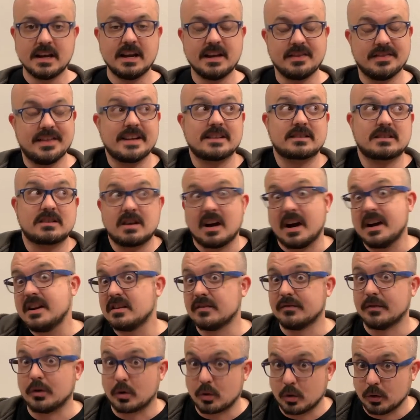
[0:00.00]
That's kind
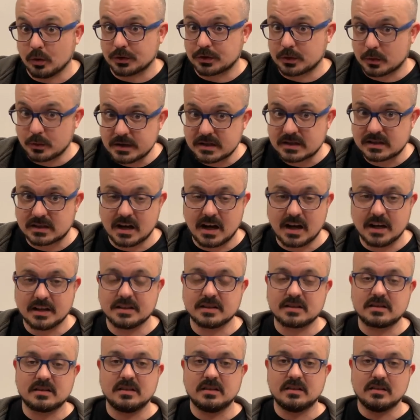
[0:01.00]
of a cool twist,
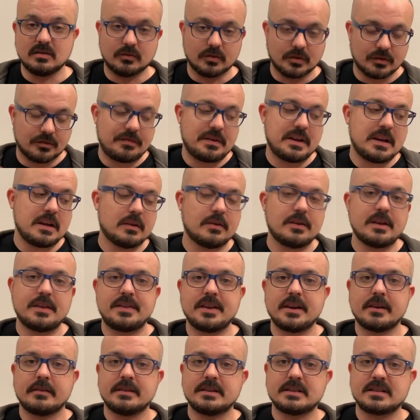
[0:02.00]
honestly, the reveal that
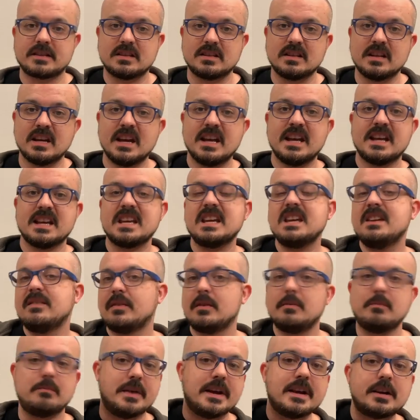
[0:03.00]
there is an
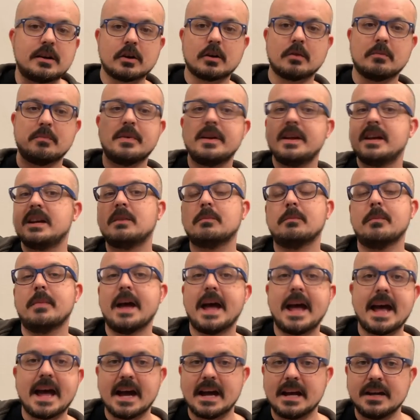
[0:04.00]
even bigger big
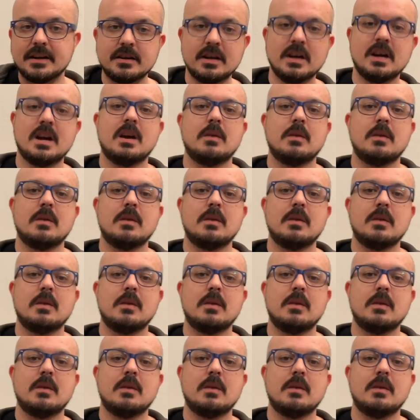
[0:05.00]
bad,